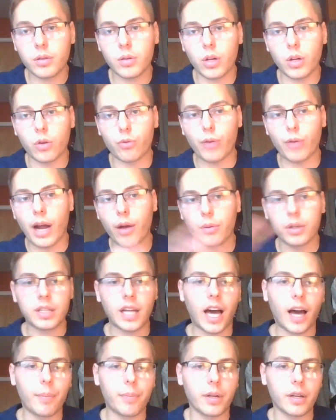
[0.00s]
around the
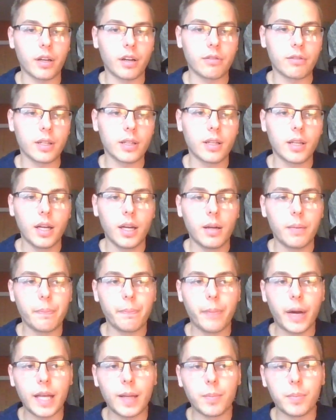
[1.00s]
topic of it
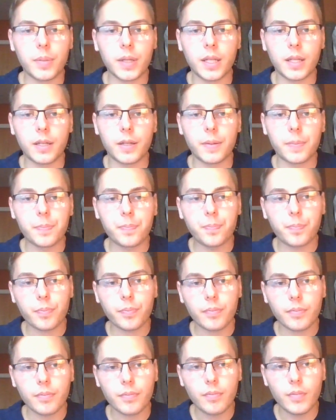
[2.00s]
might be
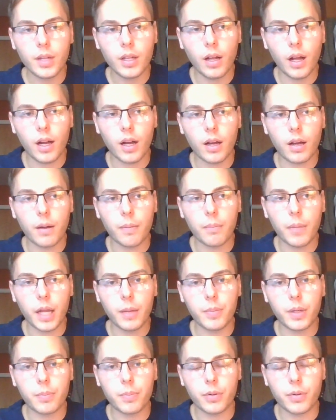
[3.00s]

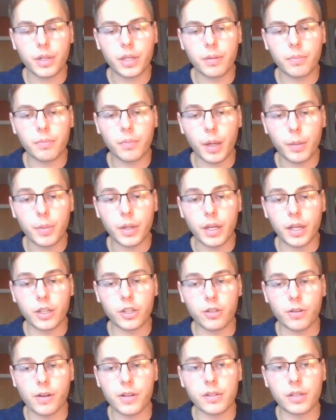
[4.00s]

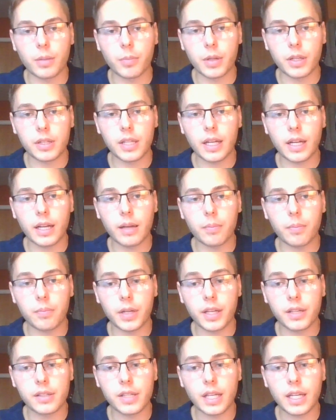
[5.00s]
interesting
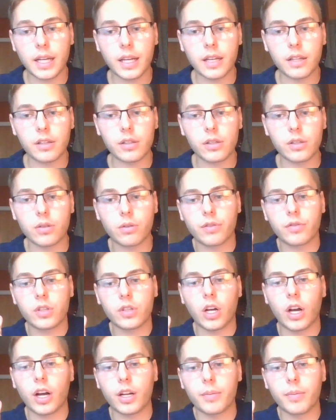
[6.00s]
because then I can sort of
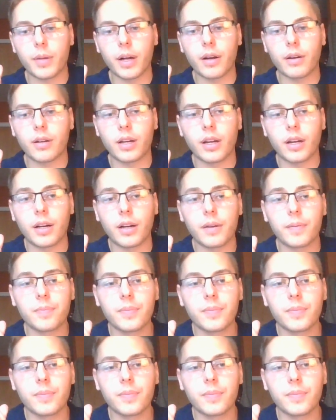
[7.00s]
talk about